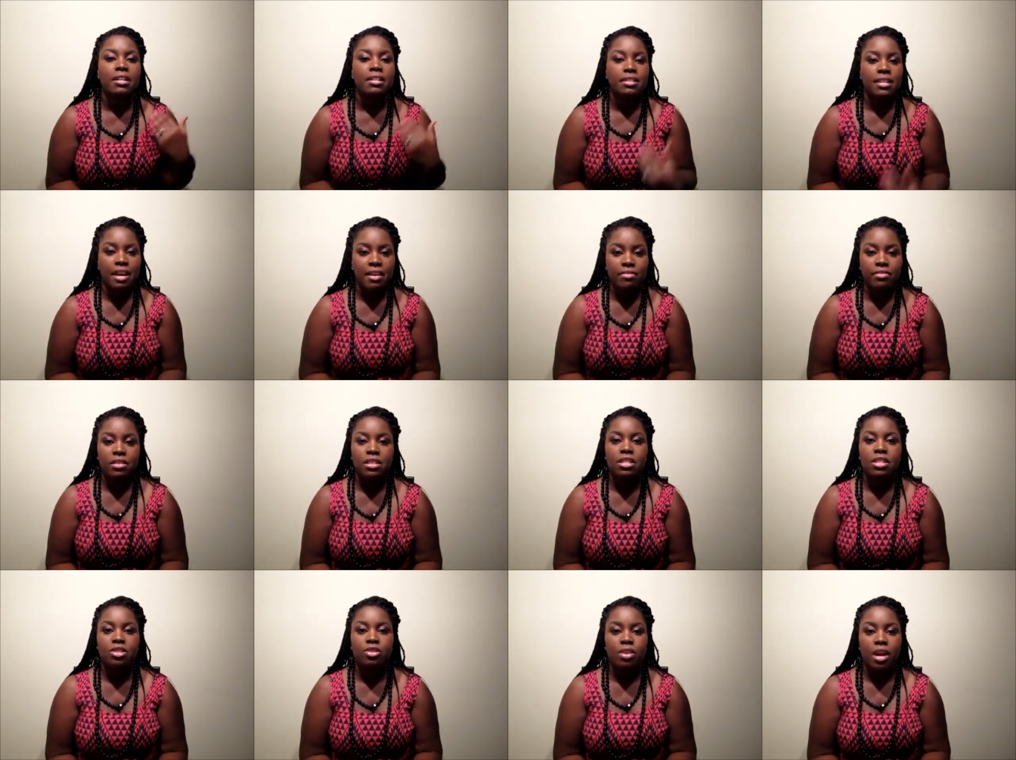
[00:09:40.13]

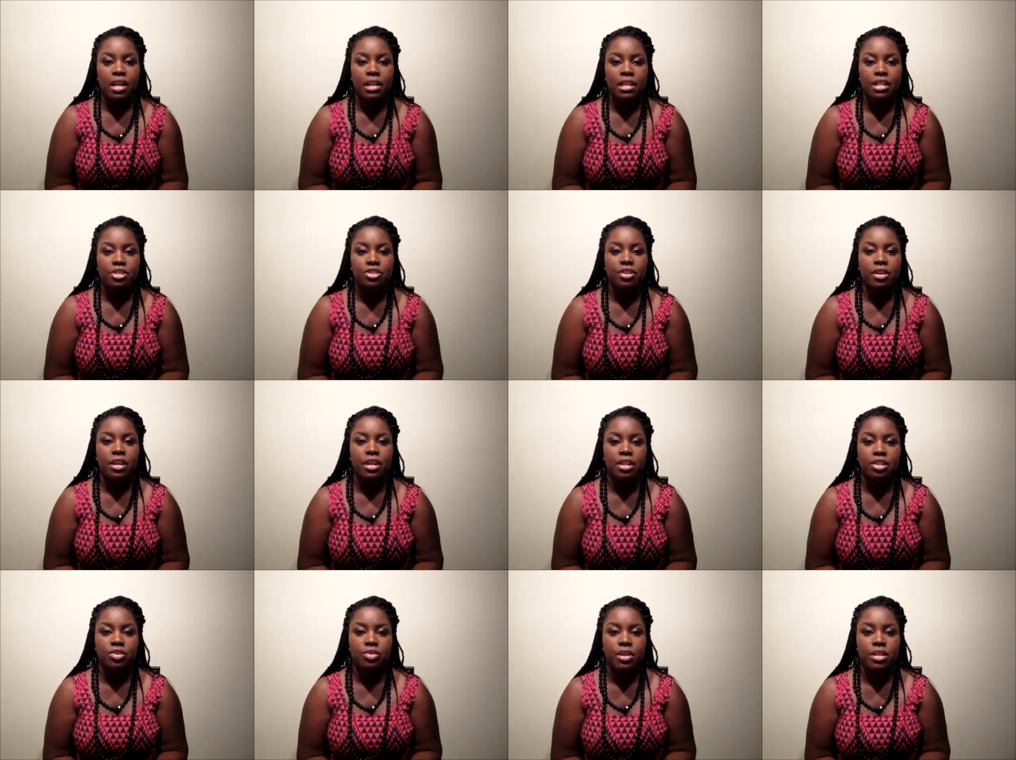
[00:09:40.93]
definitely try to get your
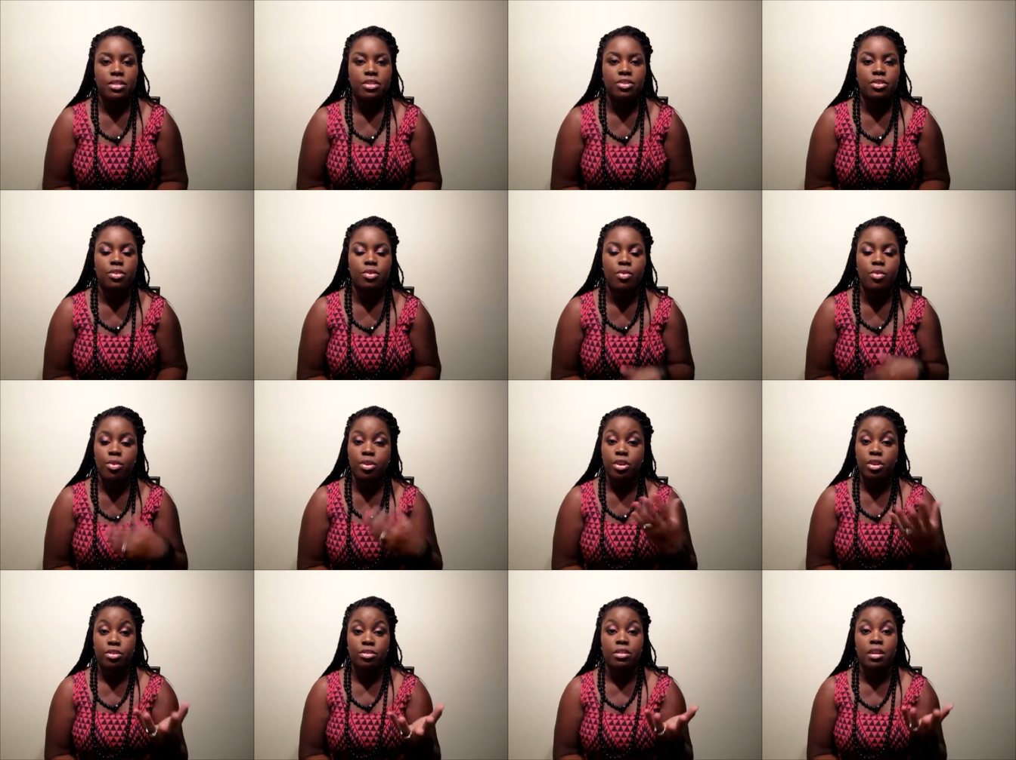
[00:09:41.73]
hairdresser or
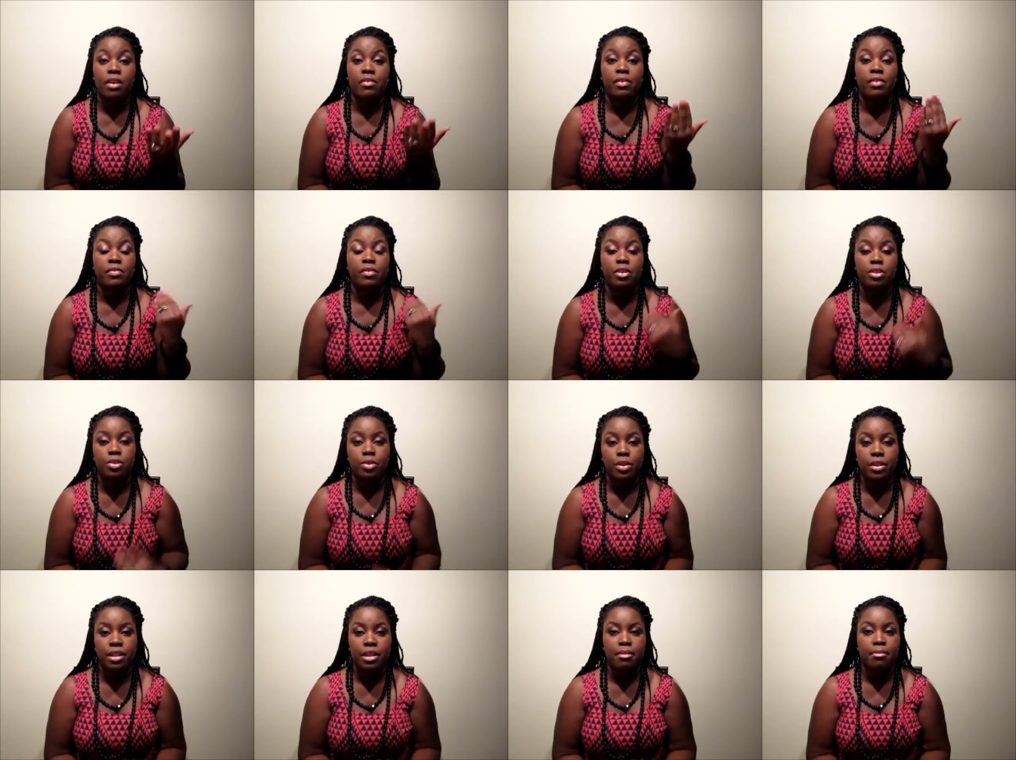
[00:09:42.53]
yourself, if you're
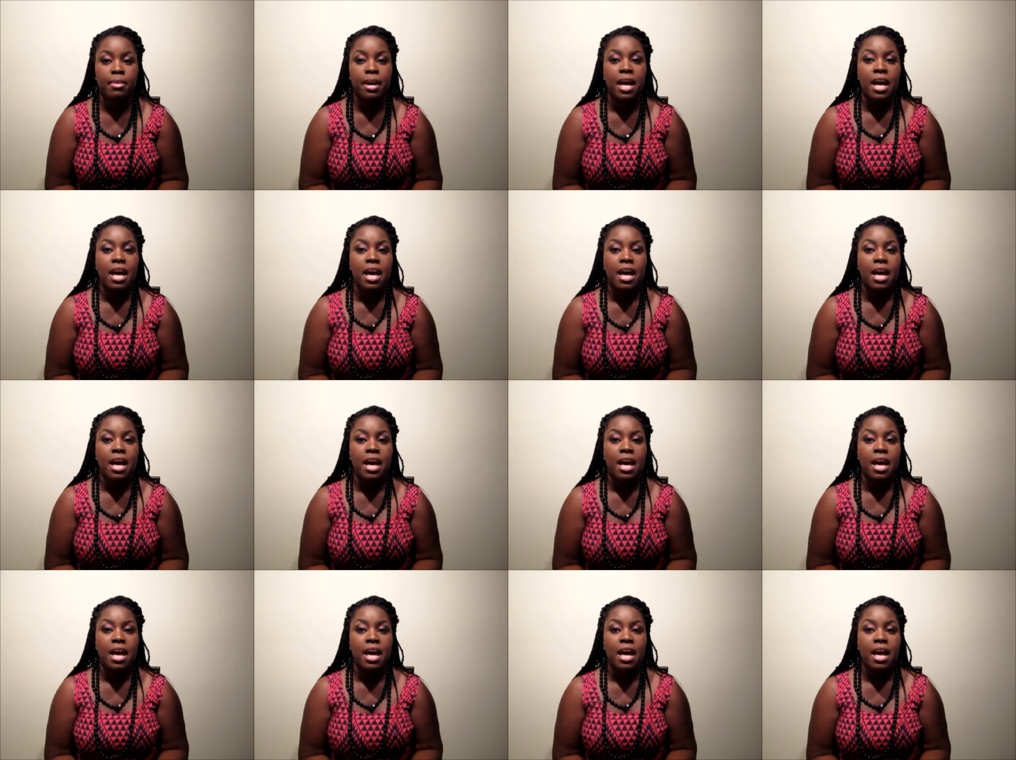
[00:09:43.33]
doing them,